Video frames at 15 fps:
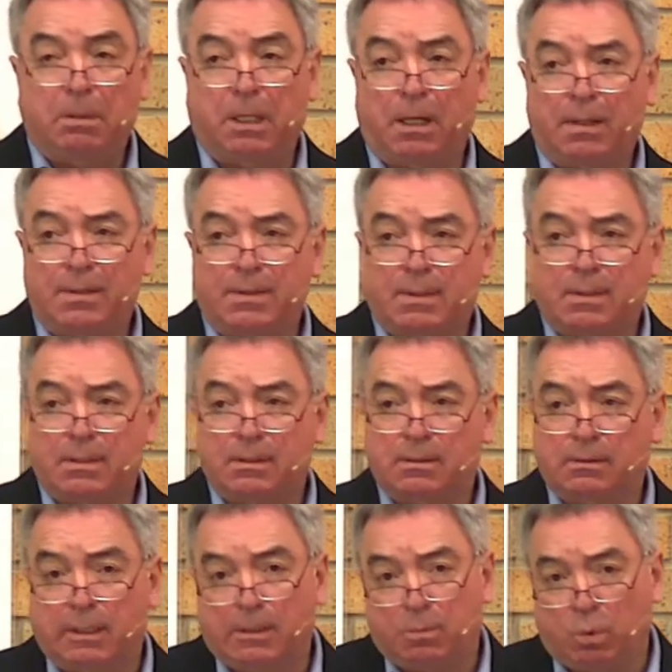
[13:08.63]
Plants
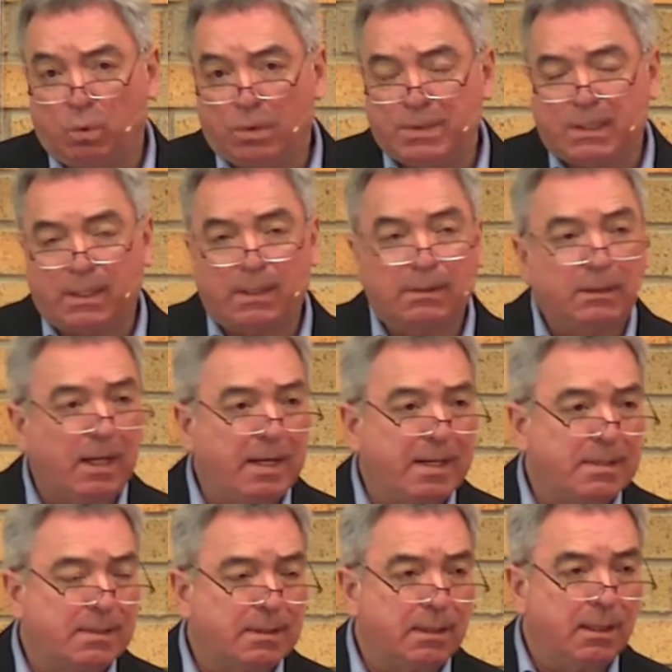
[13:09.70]
need water,
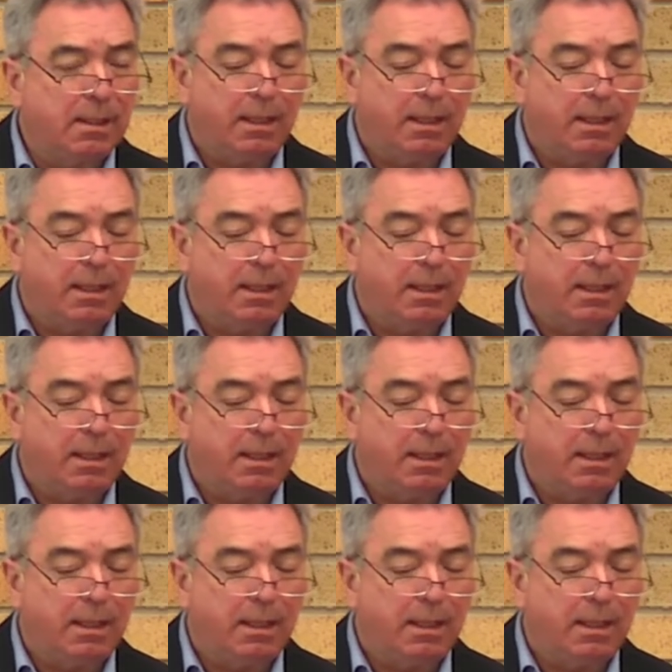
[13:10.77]
light,